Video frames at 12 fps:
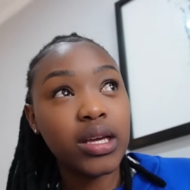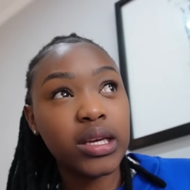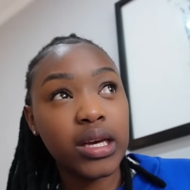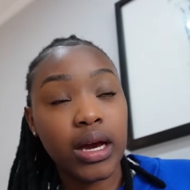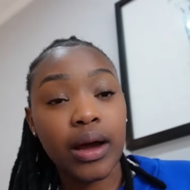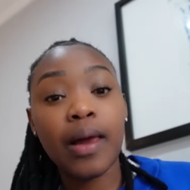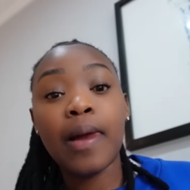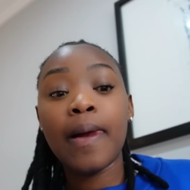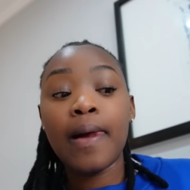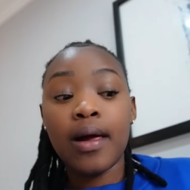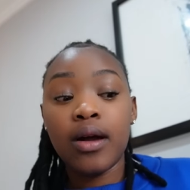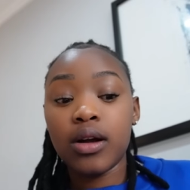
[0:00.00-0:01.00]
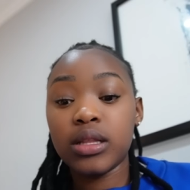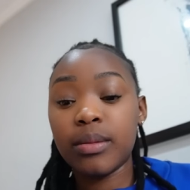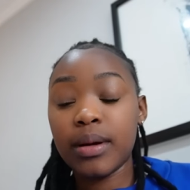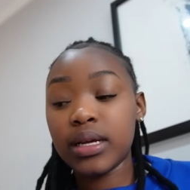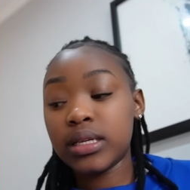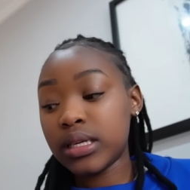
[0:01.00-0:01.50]
Yeah, Kota
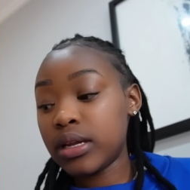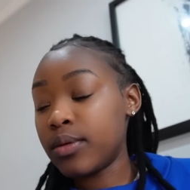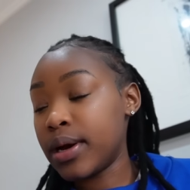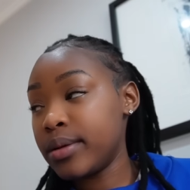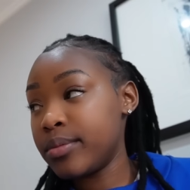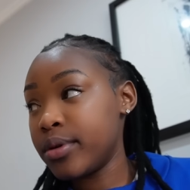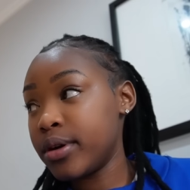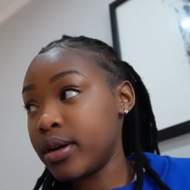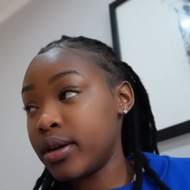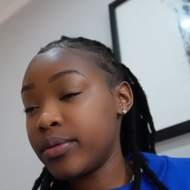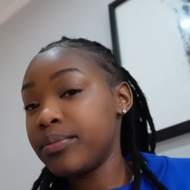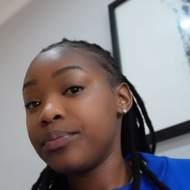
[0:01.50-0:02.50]
Bites in Wynberg.